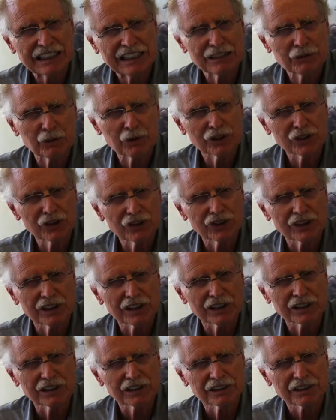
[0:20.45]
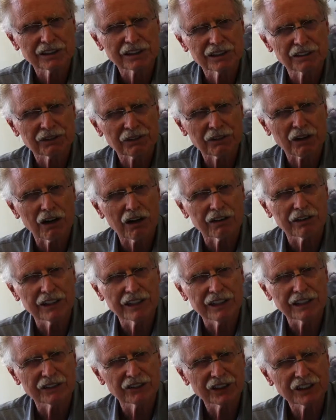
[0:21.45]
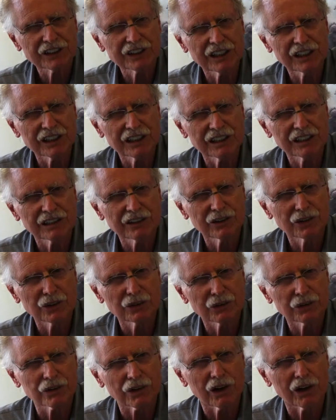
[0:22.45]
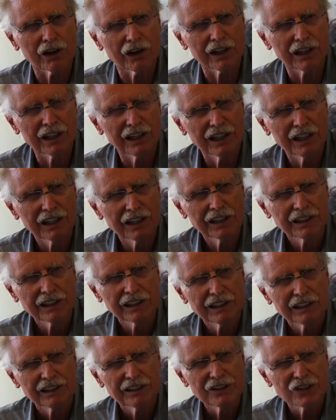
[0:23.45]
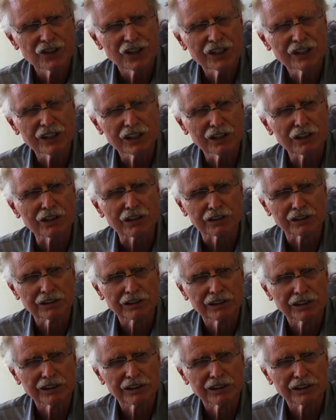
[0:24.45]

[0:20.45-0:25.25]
It was a Ferrari, a 62 Ferrari GTO.